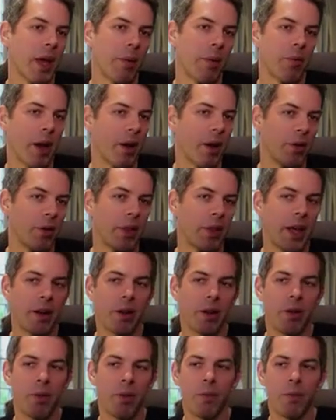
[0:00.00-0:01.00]
around at the
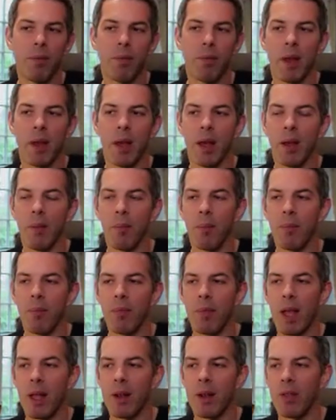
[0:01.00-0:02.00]
end of
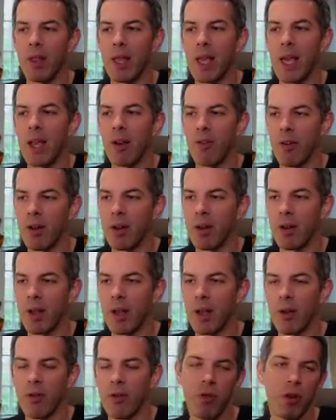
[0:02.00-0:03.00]
the year
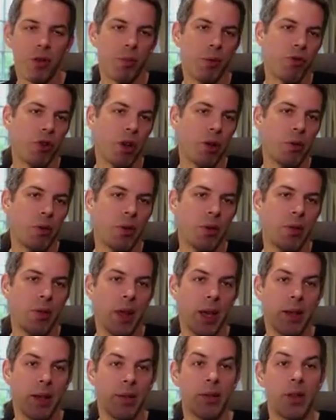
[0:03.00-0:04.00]
and Christmas shows and
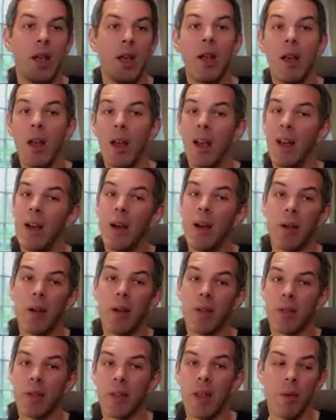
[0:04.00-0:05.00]
things,
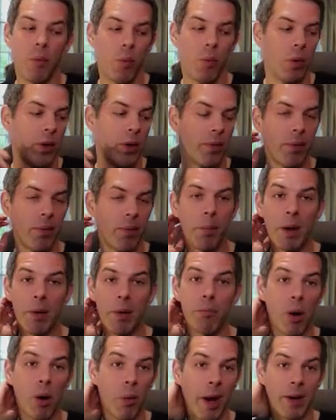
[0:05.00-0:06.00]
a bit of
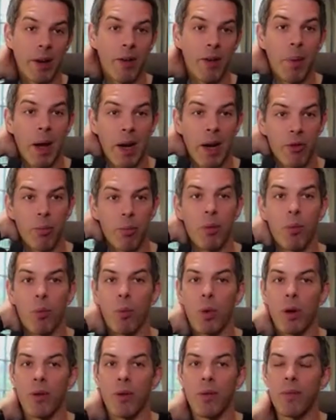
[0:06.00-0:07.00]
proactive management
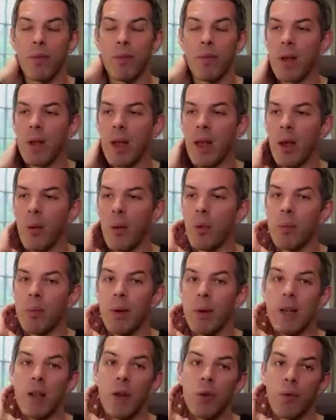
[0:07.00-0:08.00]
would have
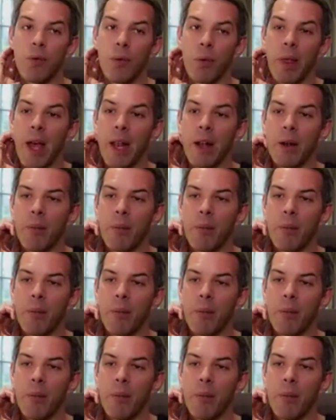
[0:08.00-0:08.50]
been useful then.